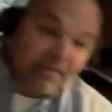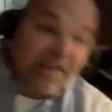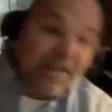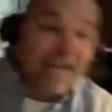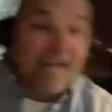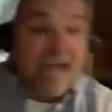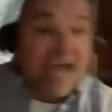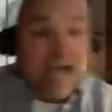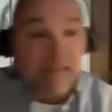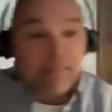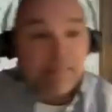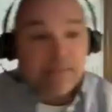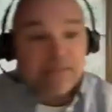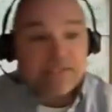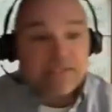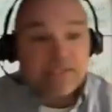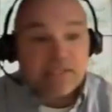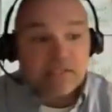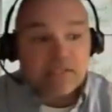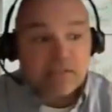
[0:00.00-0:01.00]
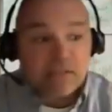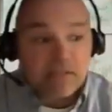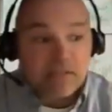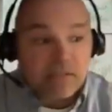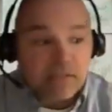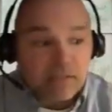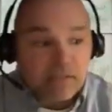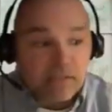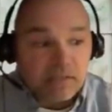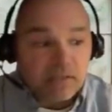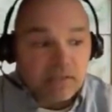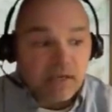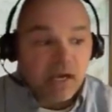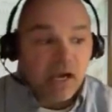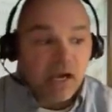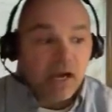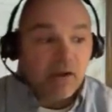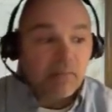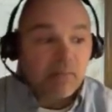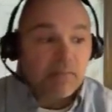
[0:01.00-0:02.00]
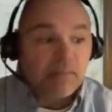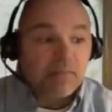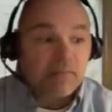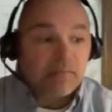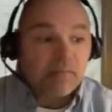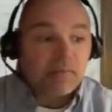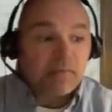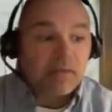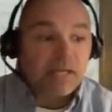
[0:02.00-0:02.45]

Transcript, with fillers: that happens um,